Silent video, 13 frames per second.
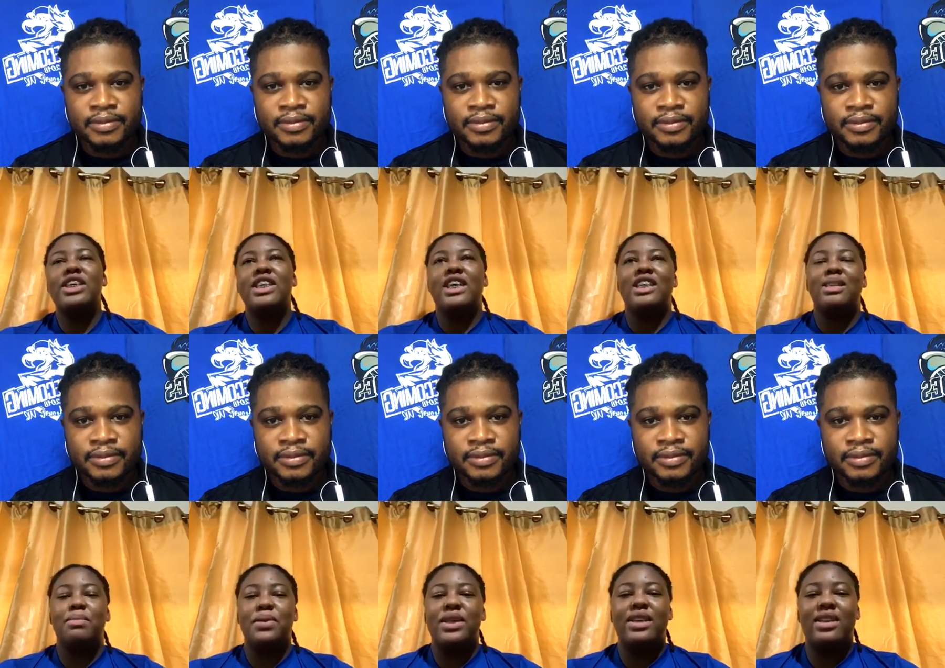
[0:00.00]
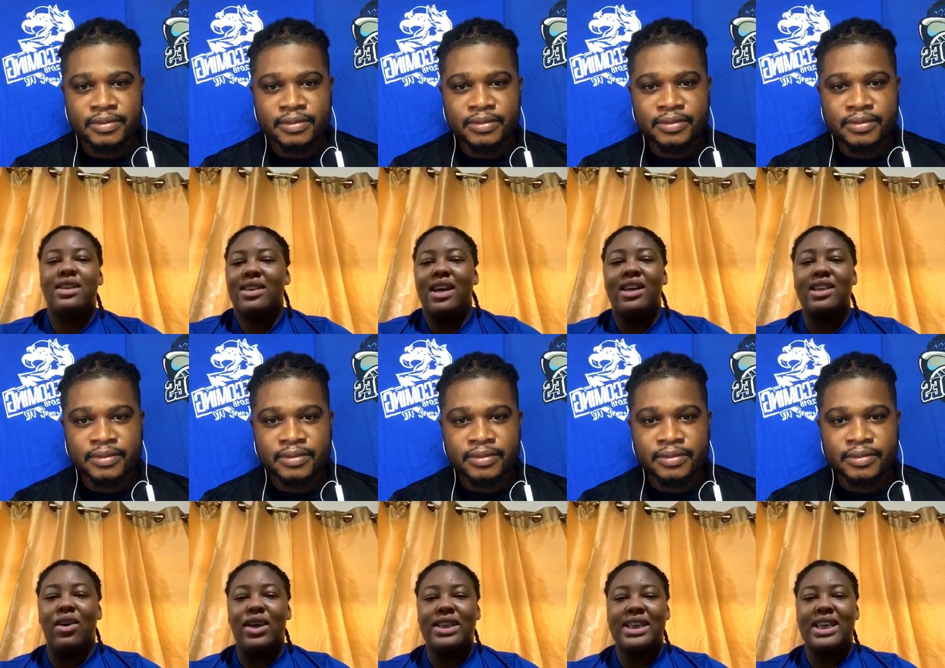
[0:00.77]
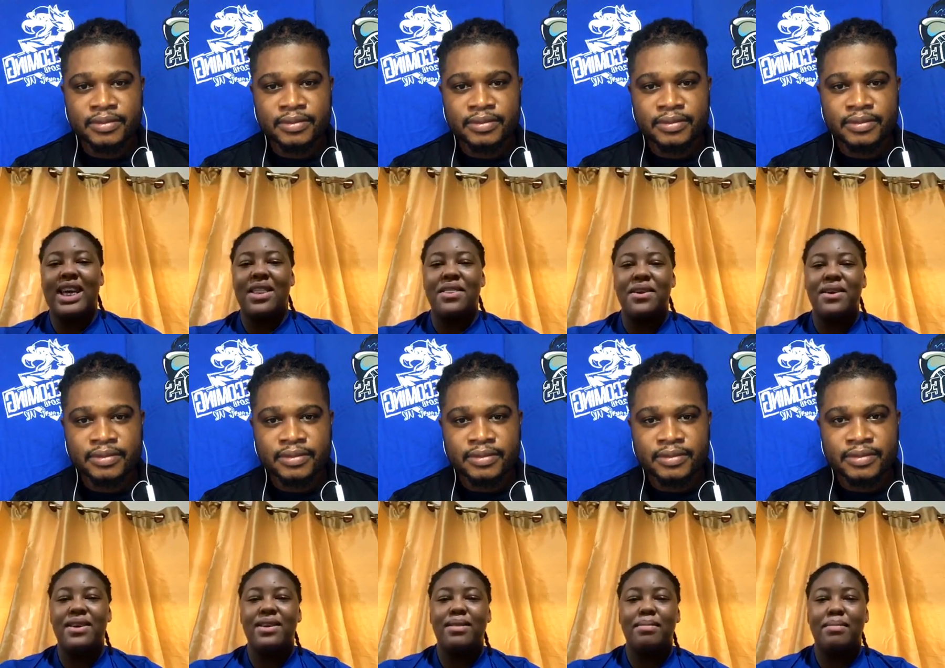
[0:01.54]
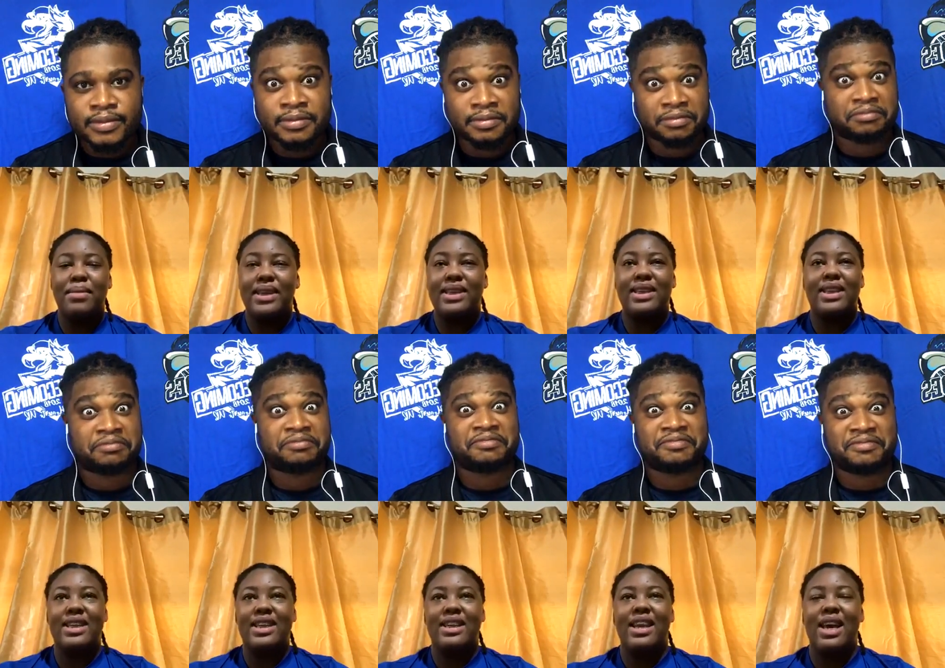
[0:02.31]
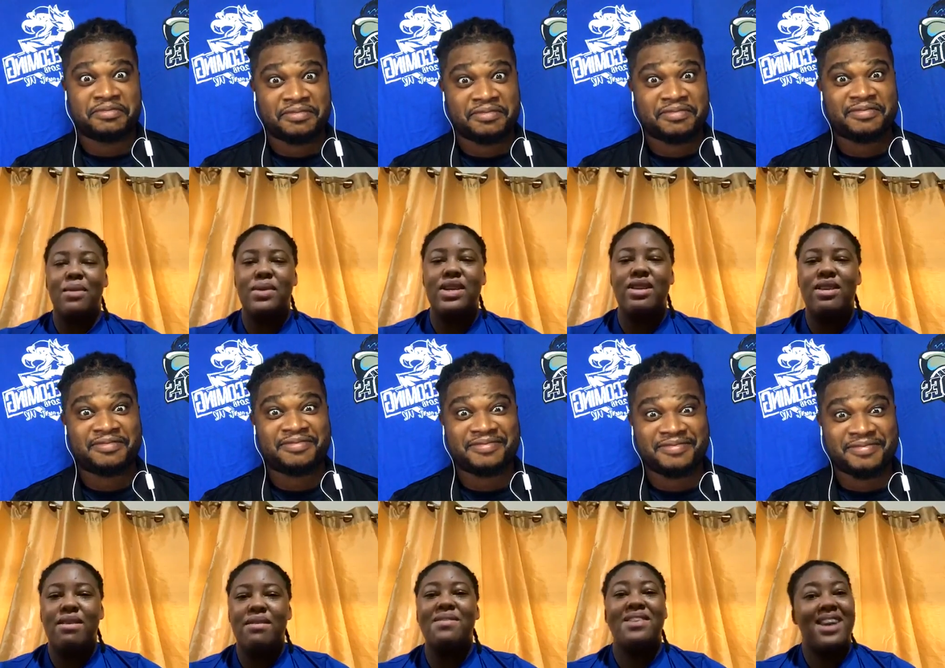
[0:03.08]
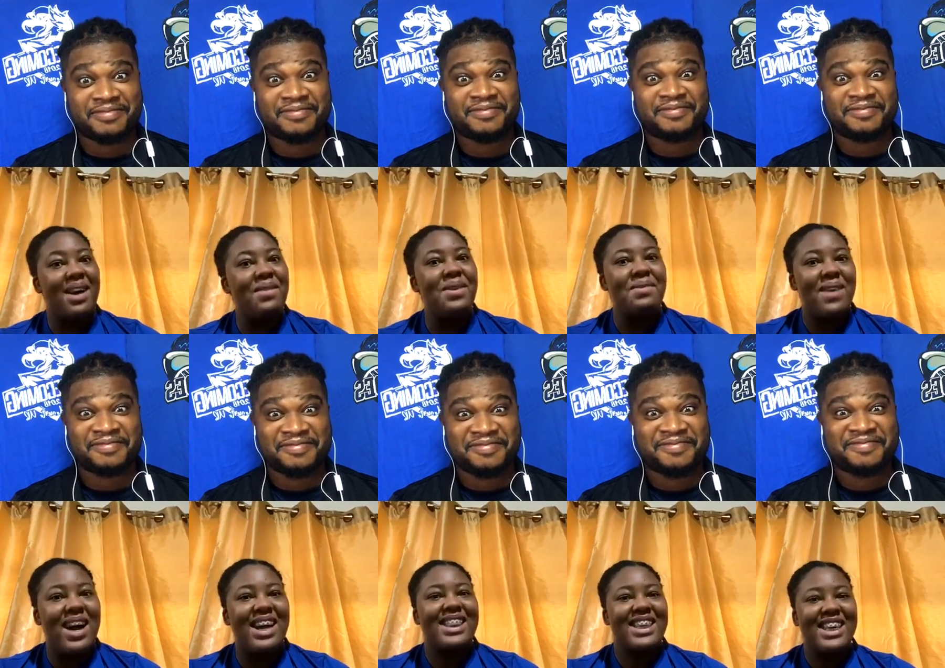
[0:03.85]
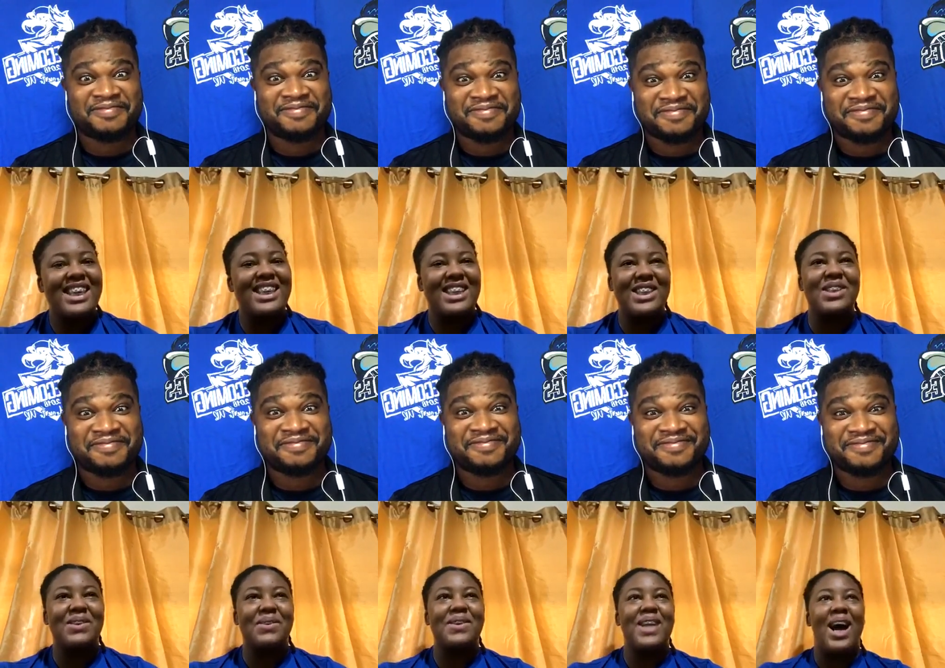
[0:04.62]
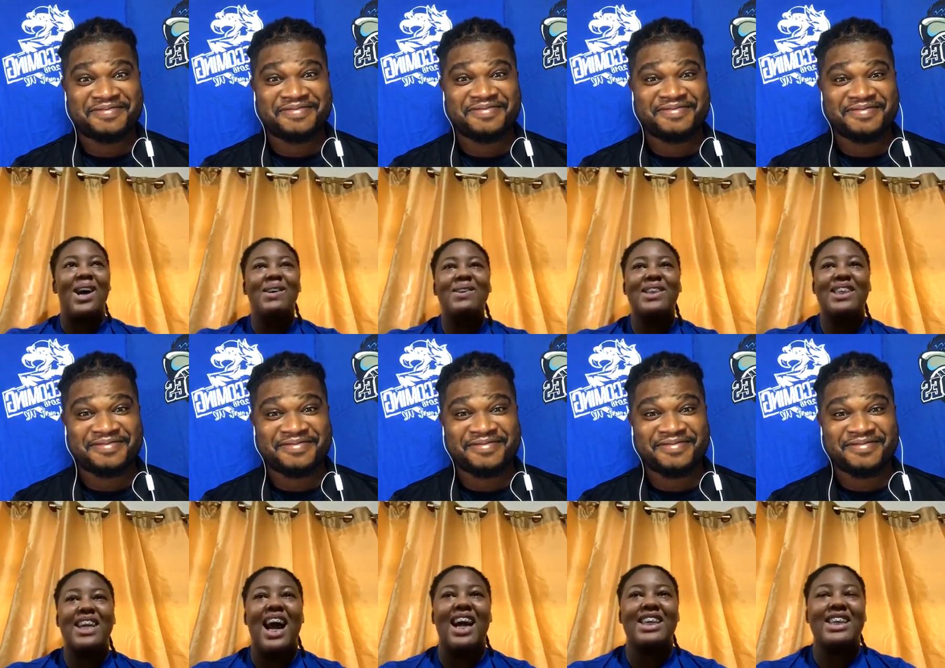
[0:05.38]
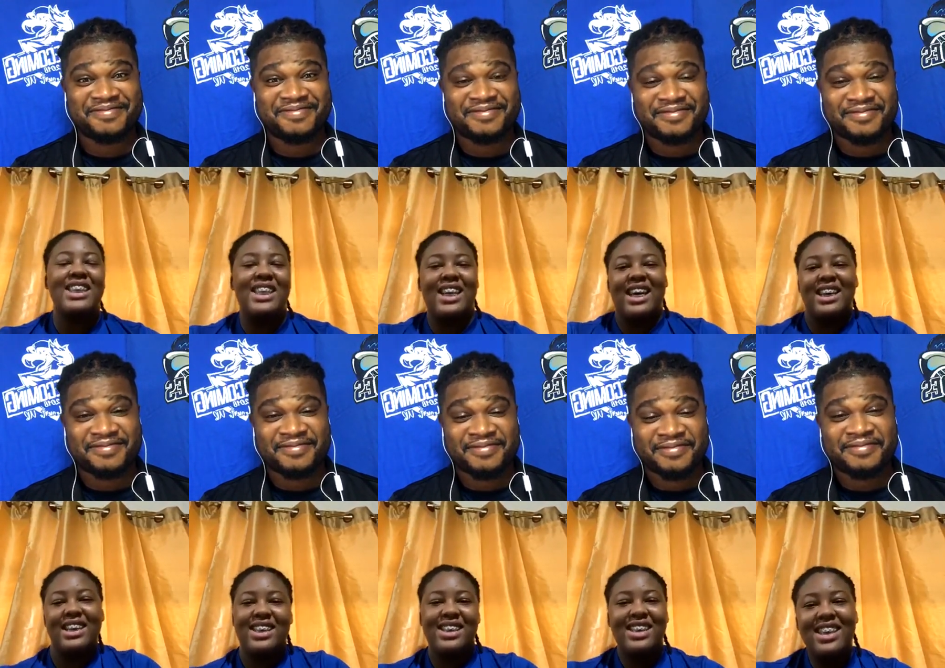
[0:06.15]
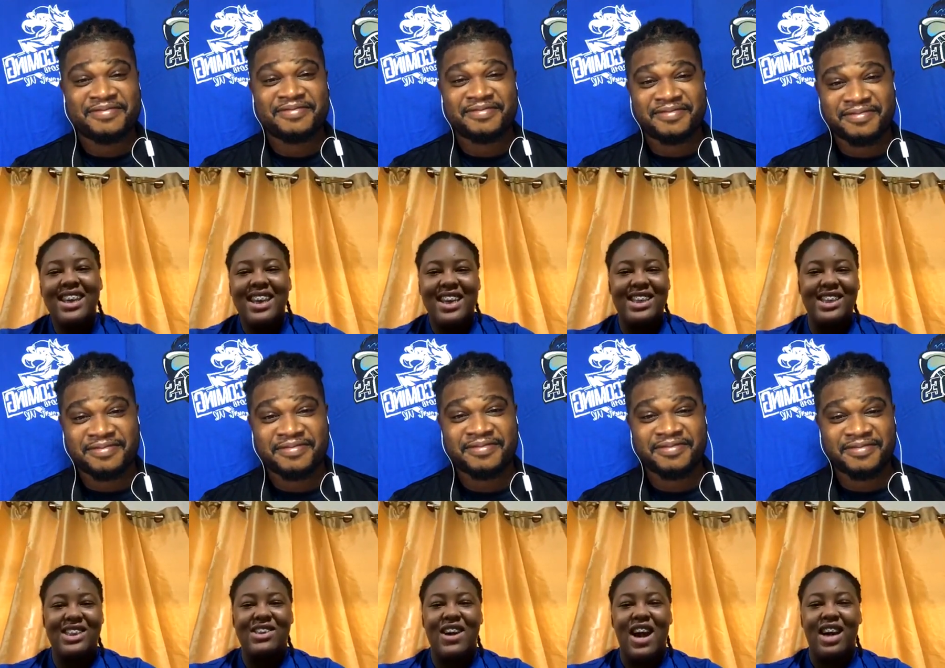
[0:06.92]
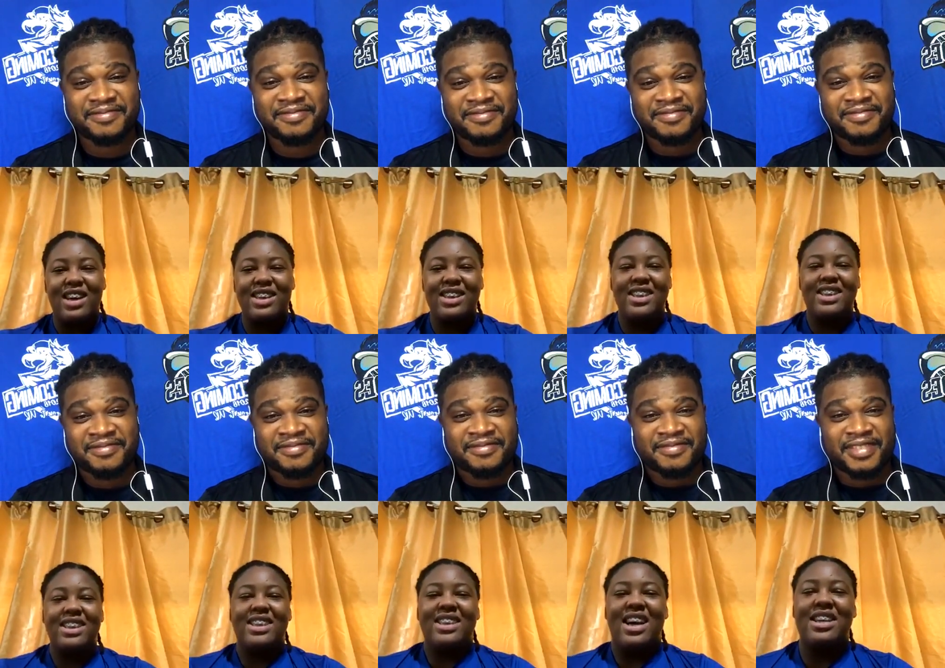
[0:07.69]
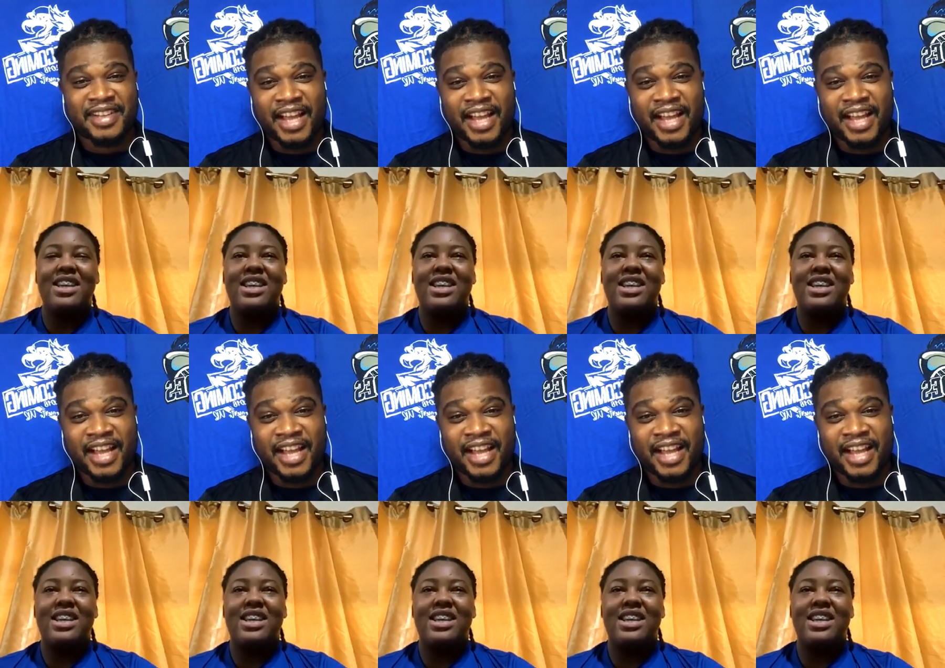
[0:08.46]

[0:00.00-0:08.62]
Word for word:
Speaker 1: just brings us all together, basically. Like we yeah, we find things to do in the house to actually like interact other